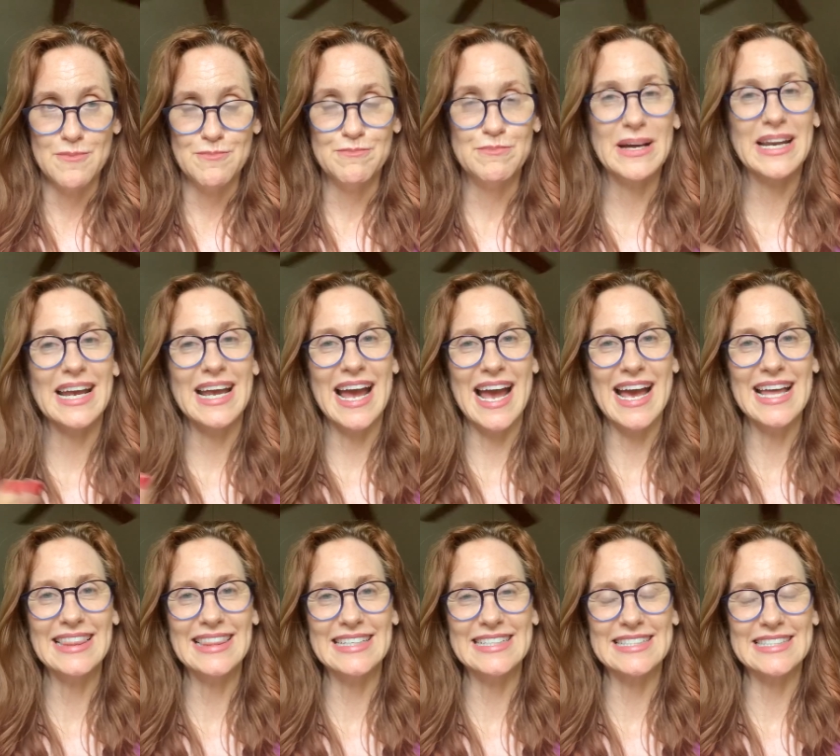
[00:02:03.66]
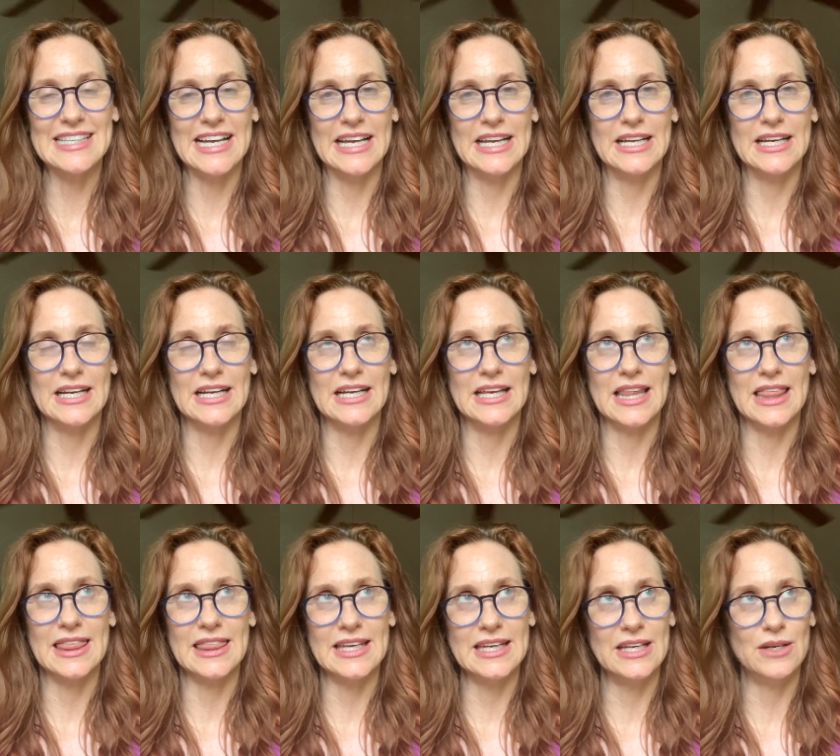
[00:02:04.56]
But I had this
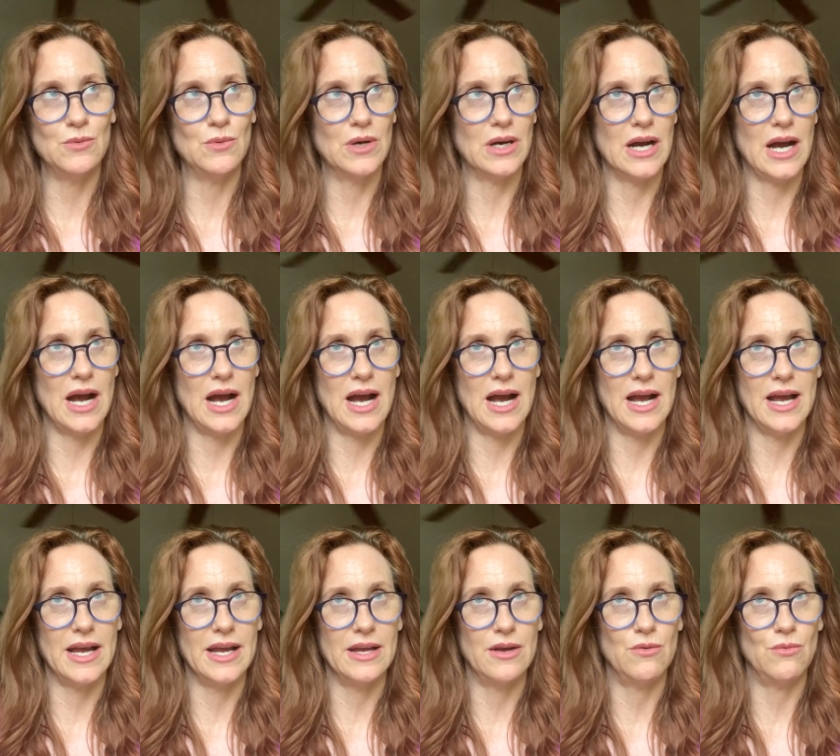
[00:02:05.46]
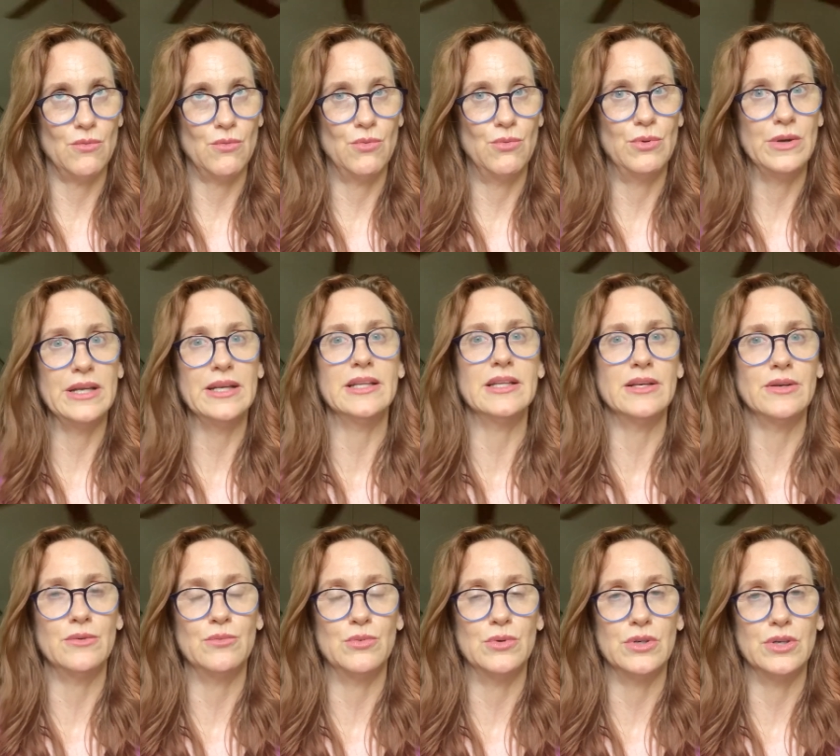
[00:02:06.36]
thing where I really
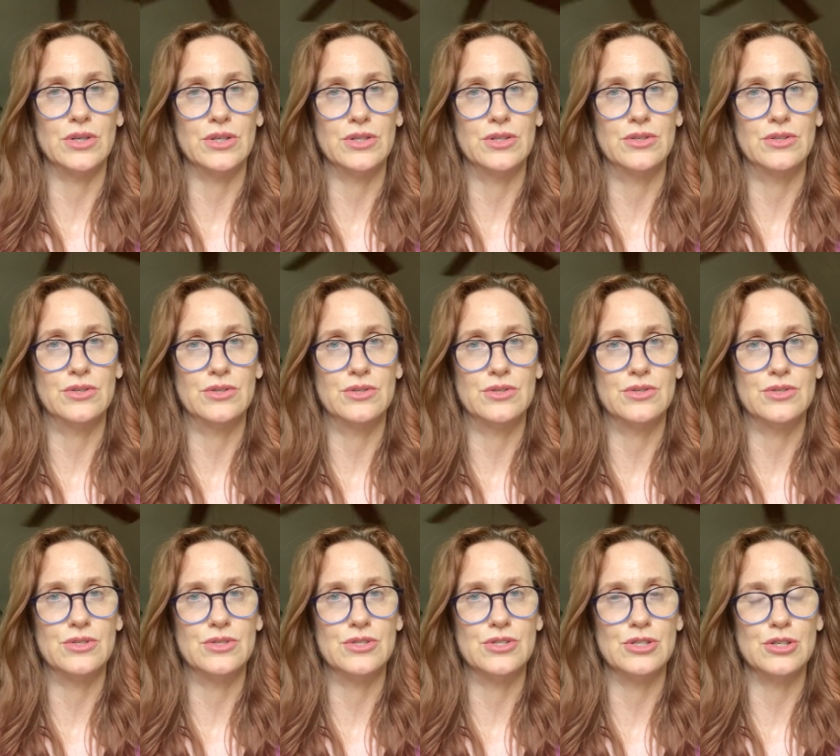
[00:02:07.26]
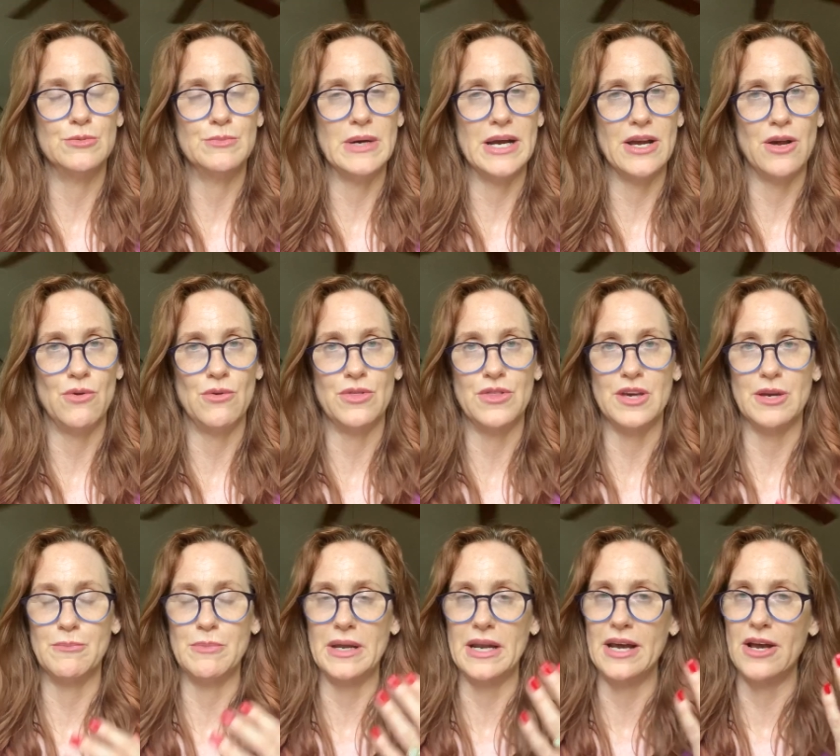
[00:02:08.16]
would do my own thing,
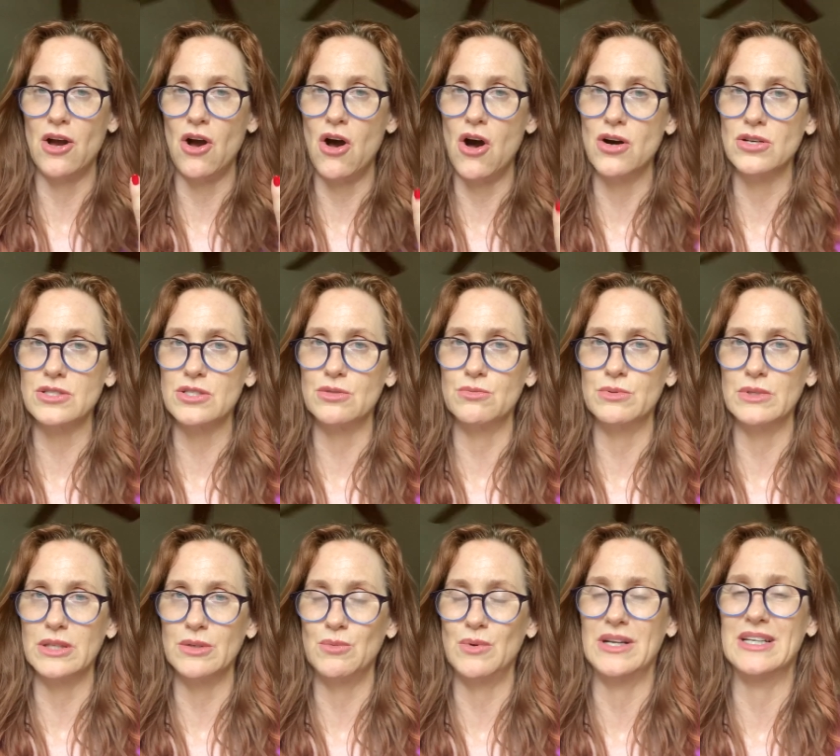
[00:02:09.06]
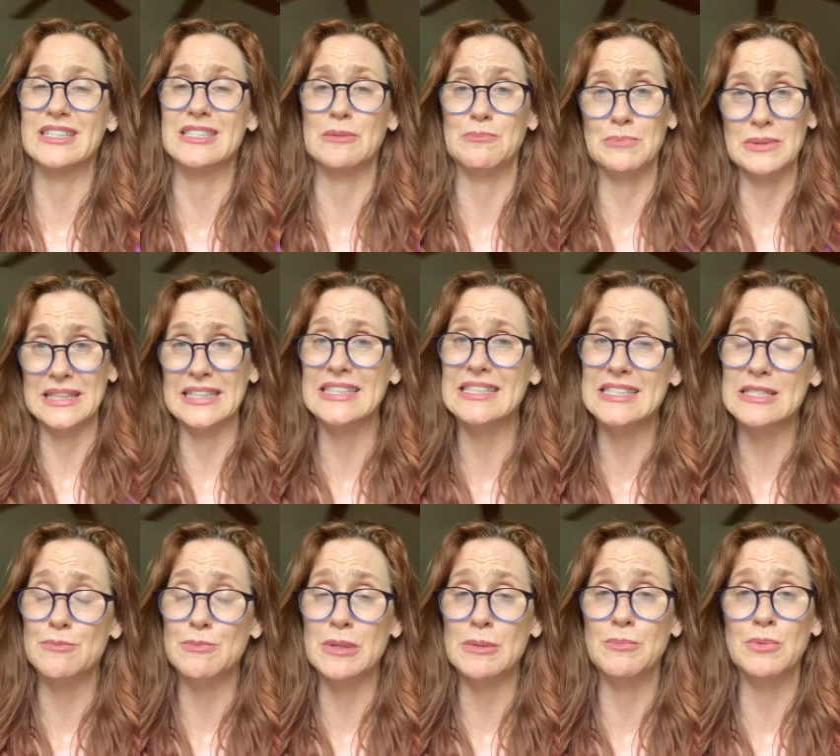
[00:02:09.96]
but I also really wanted to please
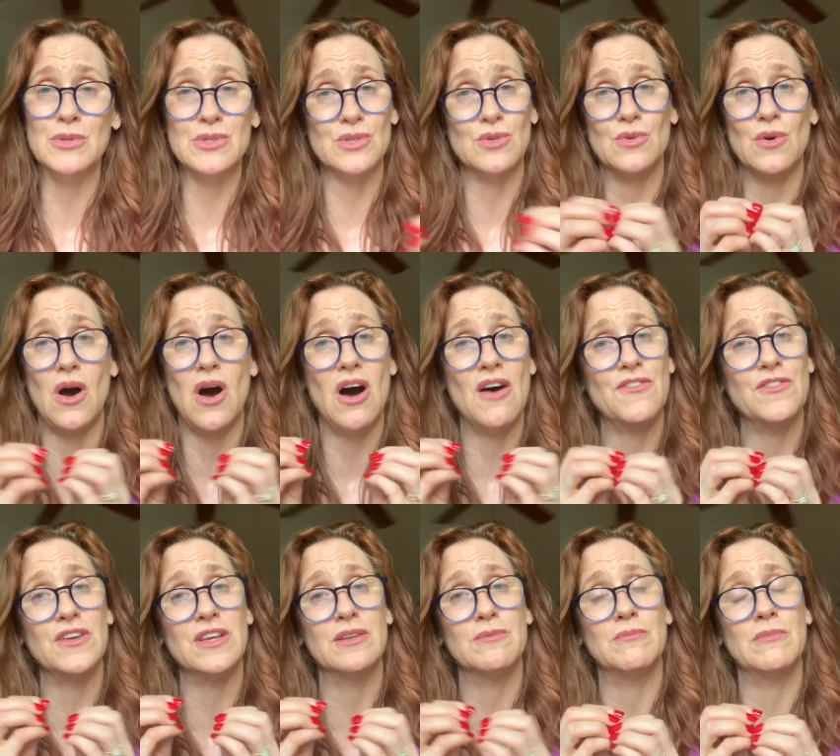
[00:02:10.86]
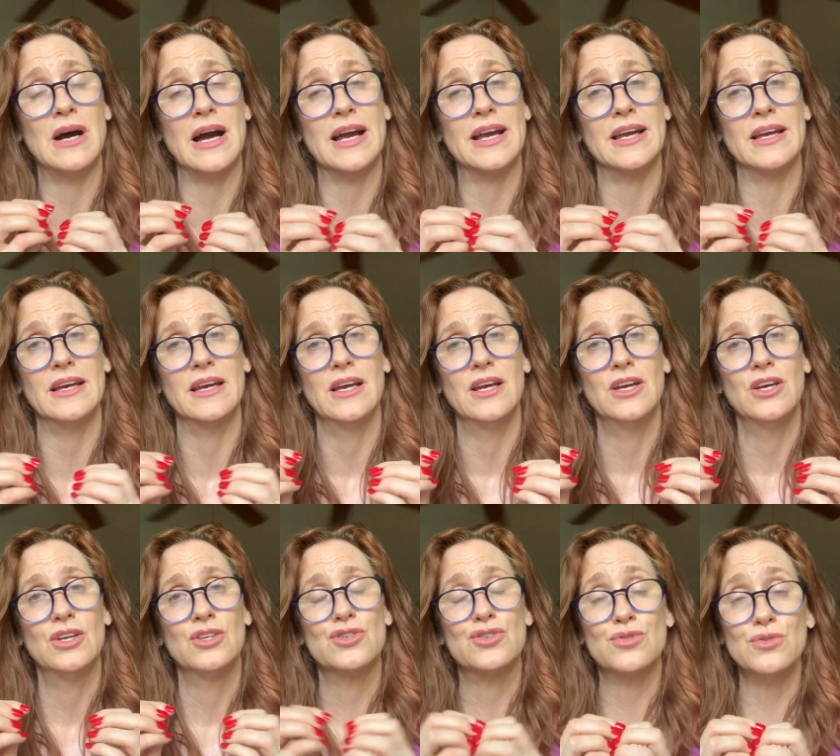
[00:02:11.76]
people. So often my
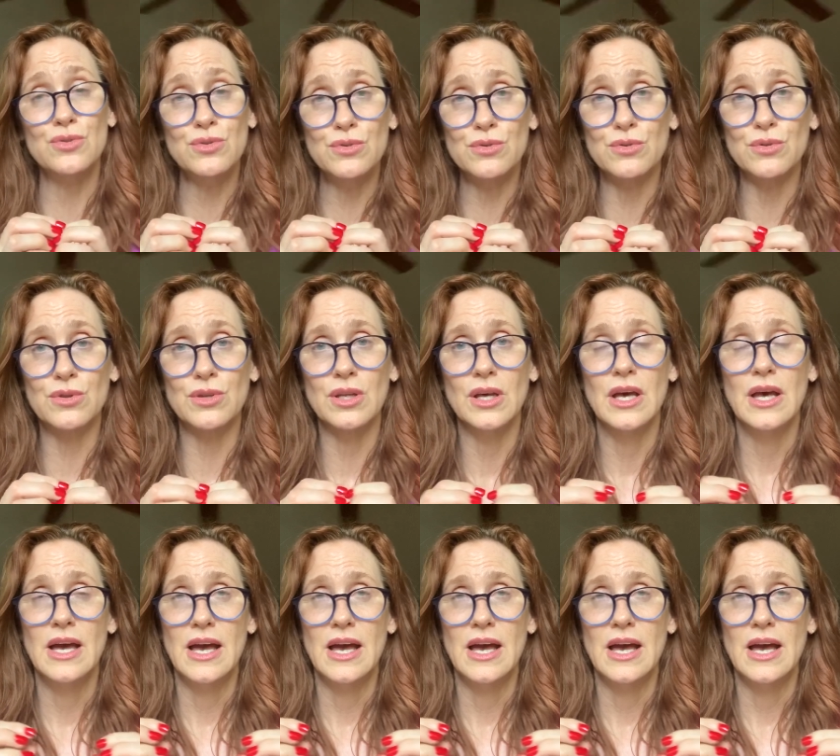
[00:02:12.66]
truth